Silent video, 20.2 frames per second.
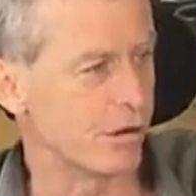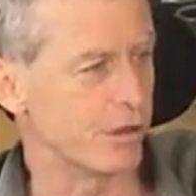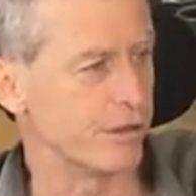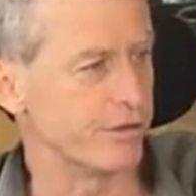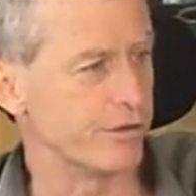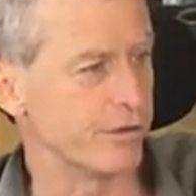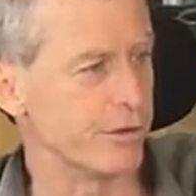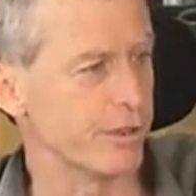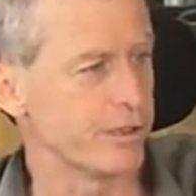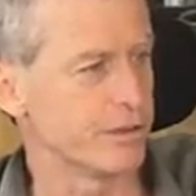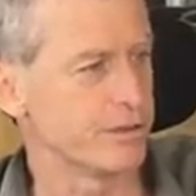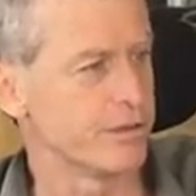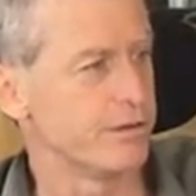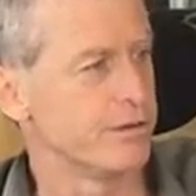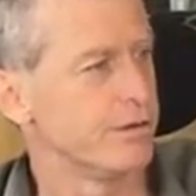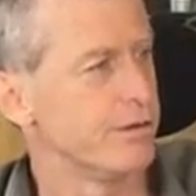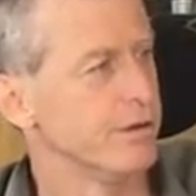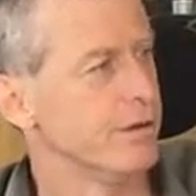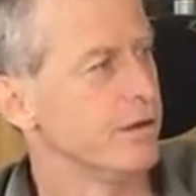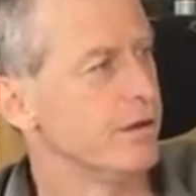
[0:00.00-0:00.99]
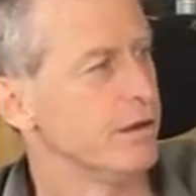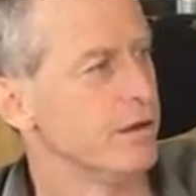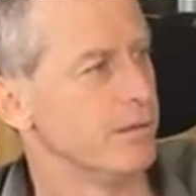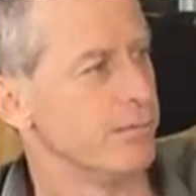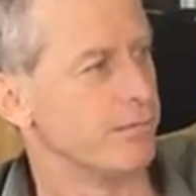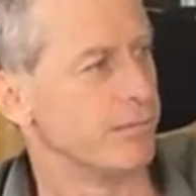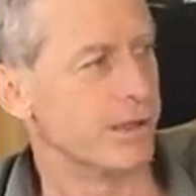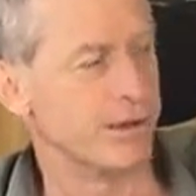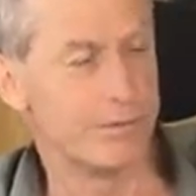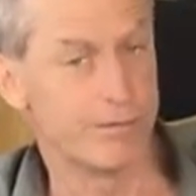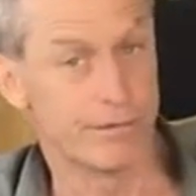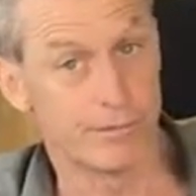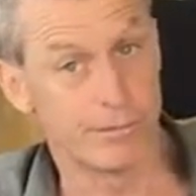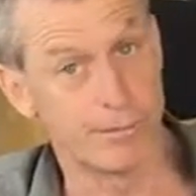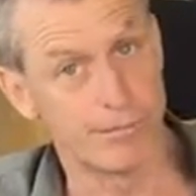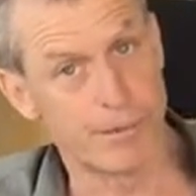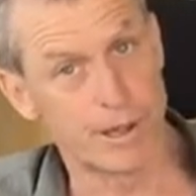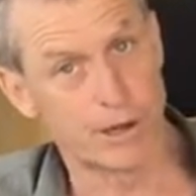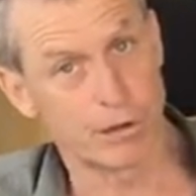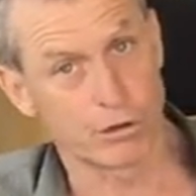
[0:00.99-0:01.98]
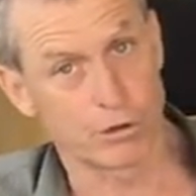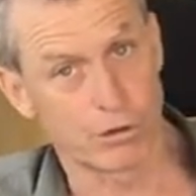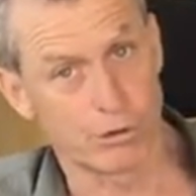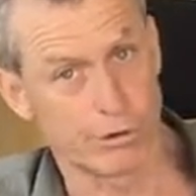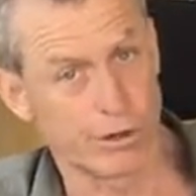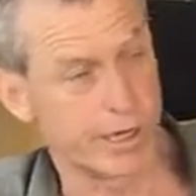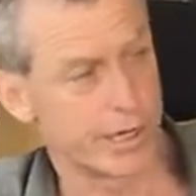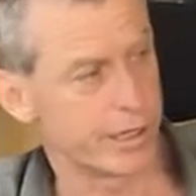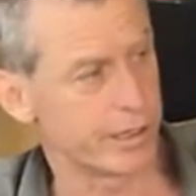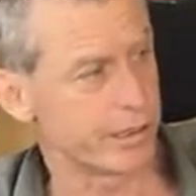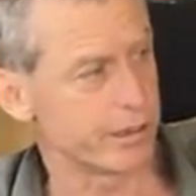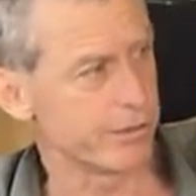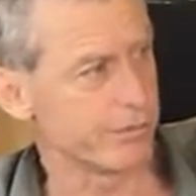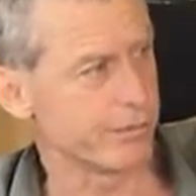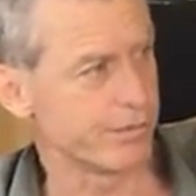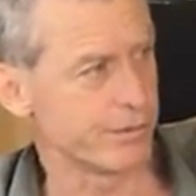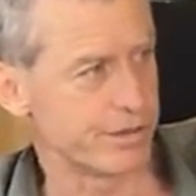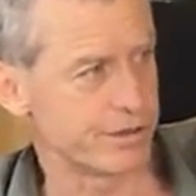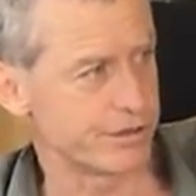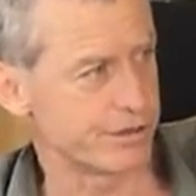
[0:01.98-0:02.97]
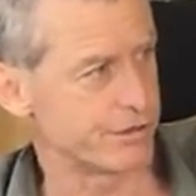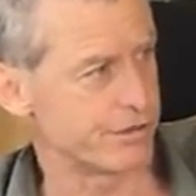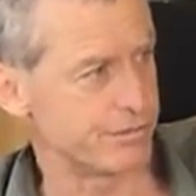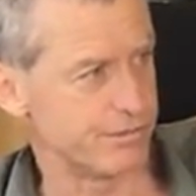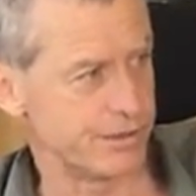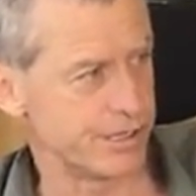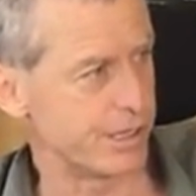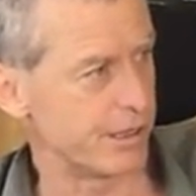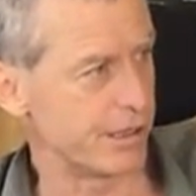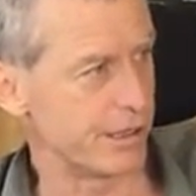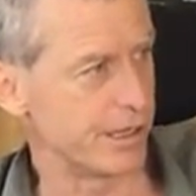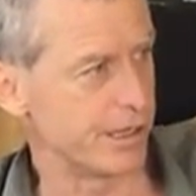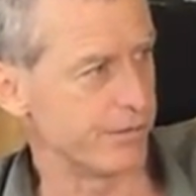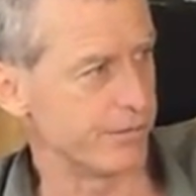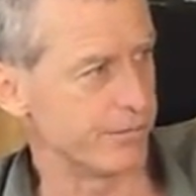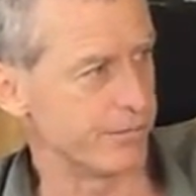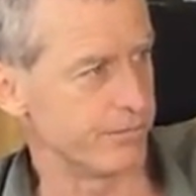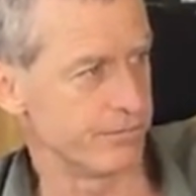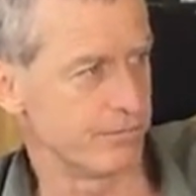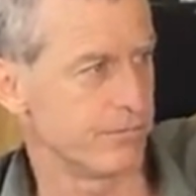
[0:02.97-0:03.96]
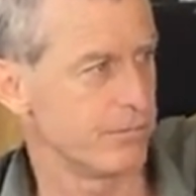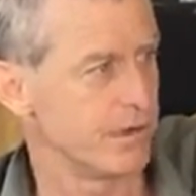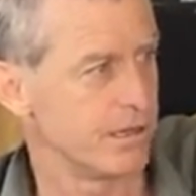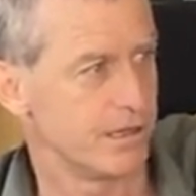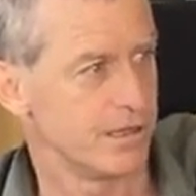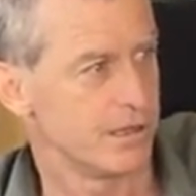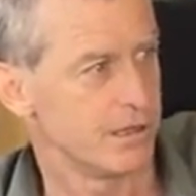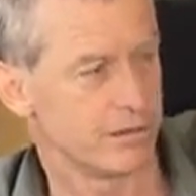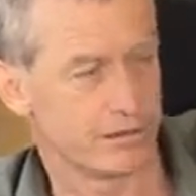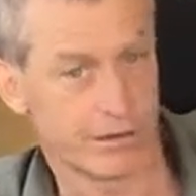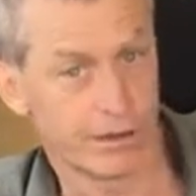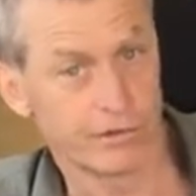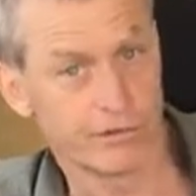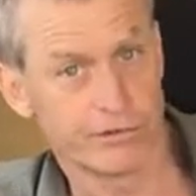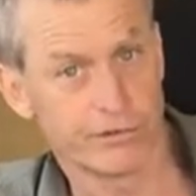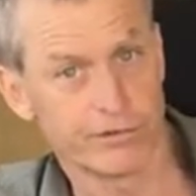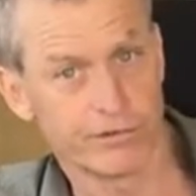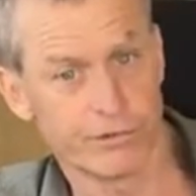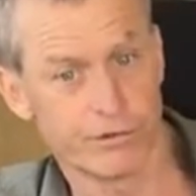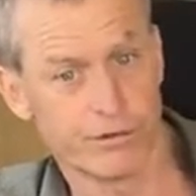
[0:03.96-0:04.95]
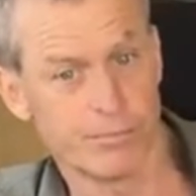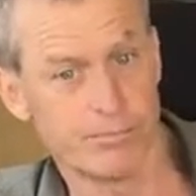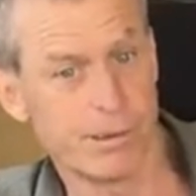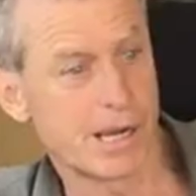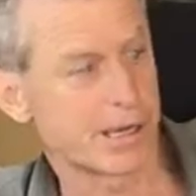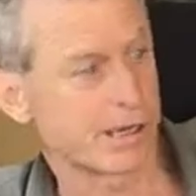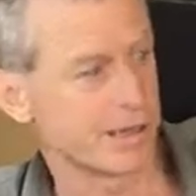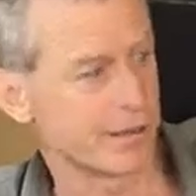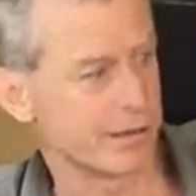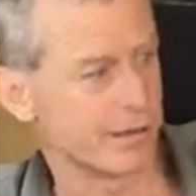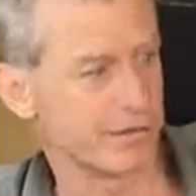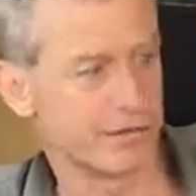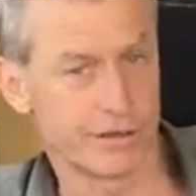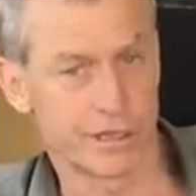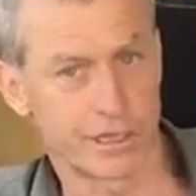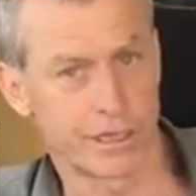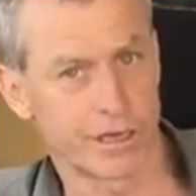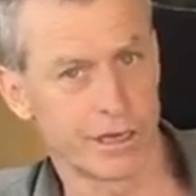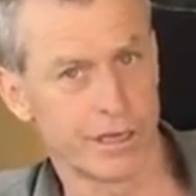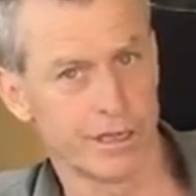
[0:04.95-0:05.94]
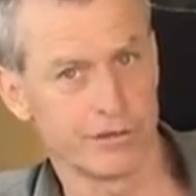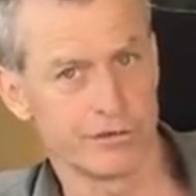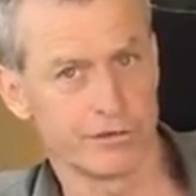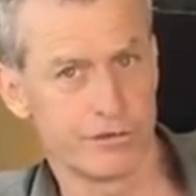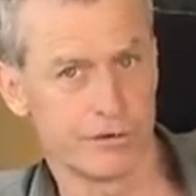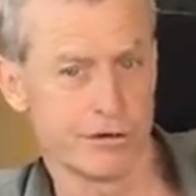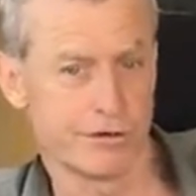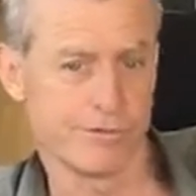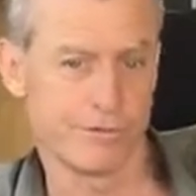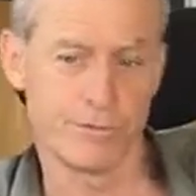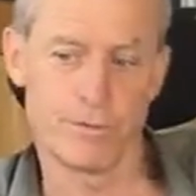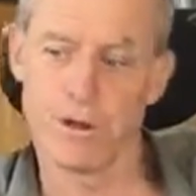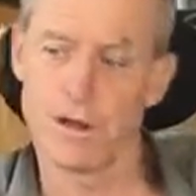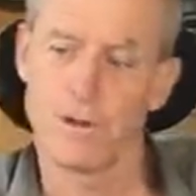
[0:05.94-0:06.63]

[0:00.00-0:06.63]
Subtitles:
onto it, made from a metal coat hanger, which you can get dozens for $1 at the secondhand store if you